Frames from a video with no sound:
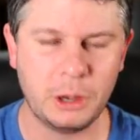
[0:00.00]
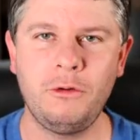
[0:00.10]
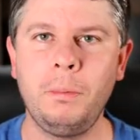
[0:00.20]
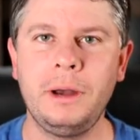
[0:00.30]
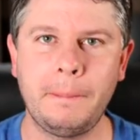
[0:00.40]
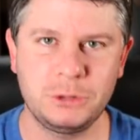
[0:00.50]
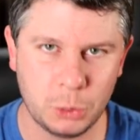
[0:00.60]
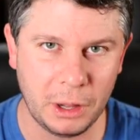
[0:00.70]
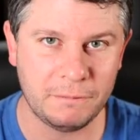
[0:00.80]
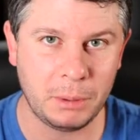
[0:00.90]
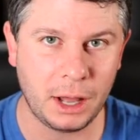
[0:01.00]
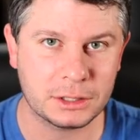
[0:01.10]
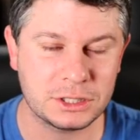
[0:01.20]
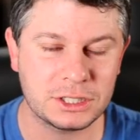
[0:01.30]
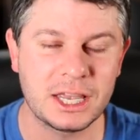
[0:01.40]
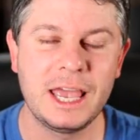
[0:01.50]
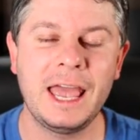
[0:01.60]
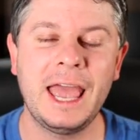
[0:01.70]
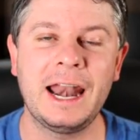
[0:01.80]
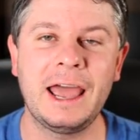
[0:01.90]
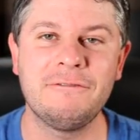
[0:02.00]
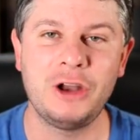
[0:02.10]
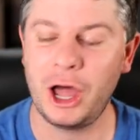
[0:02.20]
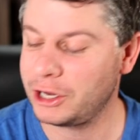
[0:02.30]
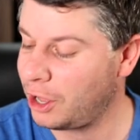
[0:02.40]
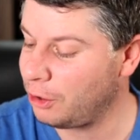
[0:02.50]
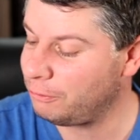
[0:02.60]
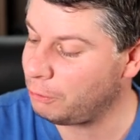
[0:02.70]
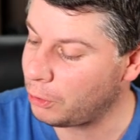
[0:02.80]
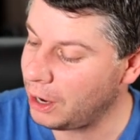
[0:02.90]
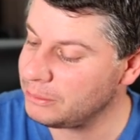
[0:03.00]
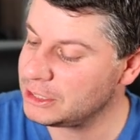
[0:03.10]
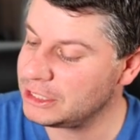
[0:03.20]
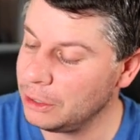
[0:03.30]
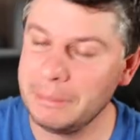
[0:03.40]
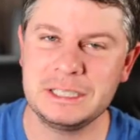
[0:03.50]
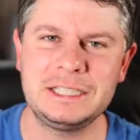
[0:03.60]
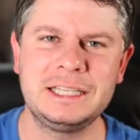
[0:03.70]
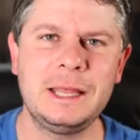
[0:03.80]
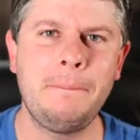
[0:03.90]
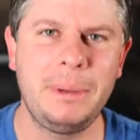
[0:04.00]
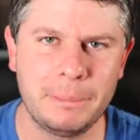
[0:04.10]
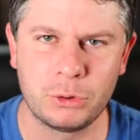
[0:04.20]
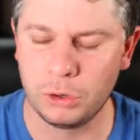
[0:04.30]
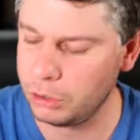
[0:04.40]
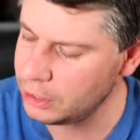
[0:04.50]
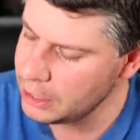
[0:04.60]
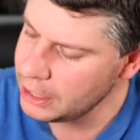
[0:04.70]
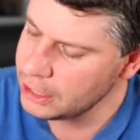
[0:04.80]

So I've opened up 12 boxes, and I have not got all 4. I'm still missing the Bibarel.